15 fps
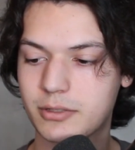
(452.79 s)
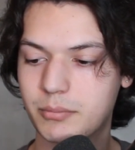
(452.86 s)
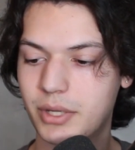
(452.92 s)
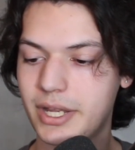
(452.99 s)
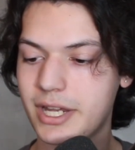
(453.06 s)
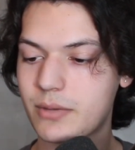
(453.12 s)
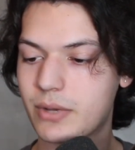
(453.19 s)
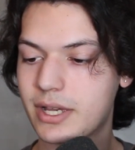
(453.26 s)
But
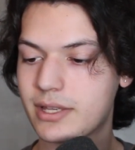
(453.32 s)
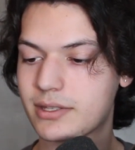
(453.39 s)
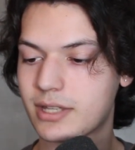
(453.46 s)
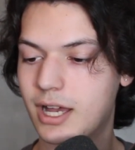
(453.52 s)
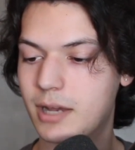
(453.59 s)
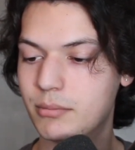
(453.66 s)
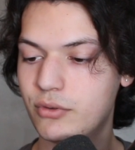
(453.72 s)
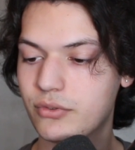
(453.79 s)
anyways,
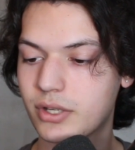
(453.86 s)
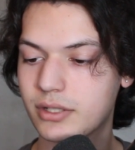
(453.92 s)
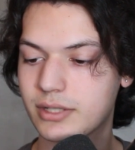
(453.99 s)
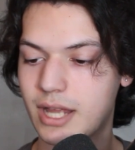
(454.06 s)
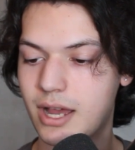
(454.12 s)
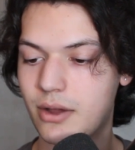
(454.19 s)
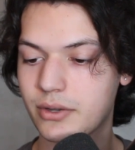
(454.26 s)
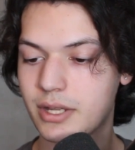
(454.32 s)
moving on
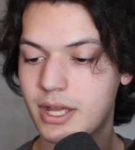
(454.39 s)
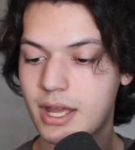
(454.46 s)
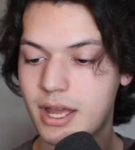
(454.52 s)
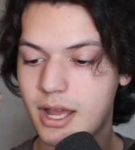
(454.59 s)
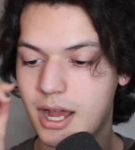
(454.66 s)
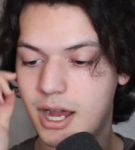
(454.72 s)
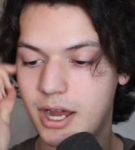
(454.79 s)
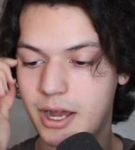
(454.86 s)
down,
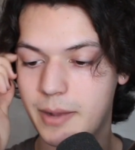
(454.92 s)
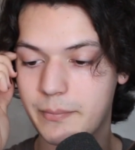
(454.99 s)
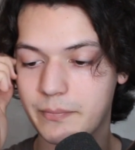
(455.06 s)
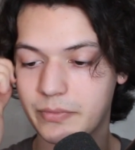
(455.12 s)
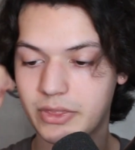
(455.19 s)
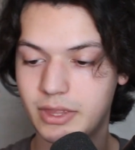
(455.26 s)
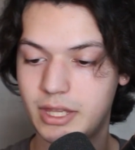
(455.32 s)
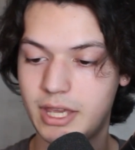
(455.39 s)

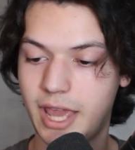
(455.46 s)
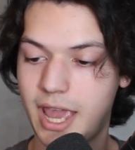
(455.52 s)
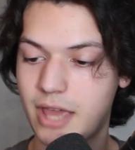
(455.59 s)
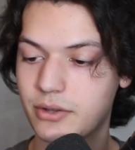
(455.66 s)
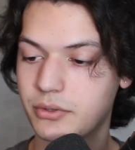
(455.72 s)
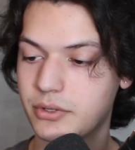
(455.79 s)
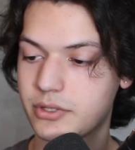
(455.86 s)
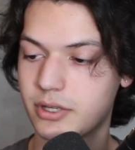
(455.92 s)
the handles are